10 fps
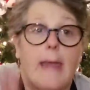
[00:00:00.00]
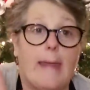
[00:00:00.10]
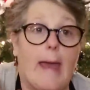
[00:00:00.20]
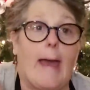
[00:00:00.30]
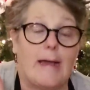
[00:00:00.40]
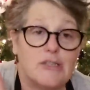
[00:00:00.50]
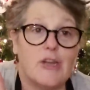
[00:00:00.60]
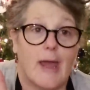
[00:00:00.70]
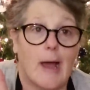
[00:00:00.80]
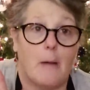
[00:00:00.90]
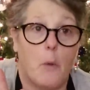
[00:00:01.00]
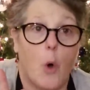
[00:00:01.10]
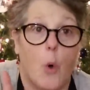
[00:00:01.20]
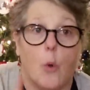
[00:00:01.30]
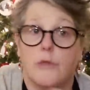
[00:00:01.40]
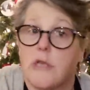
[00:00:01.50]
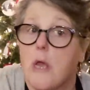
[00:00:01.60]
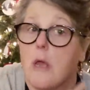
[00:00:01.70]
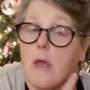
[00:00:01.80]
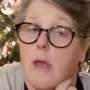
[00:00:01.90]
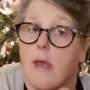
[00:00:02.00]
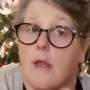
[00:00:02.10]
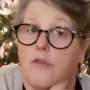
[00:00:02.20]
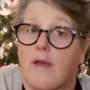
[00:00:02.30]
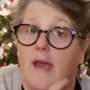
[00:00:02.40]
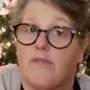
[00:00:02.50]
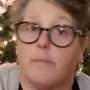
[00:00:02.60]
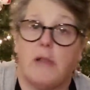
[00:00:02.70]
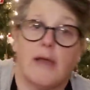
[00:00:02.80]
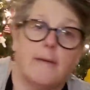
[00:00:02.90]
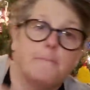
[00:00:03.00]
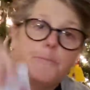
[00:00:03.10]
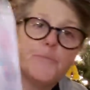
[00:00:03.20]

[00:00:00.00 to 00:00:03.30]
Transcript: Yeah, hashtag I'm old, and so I have to pluck it.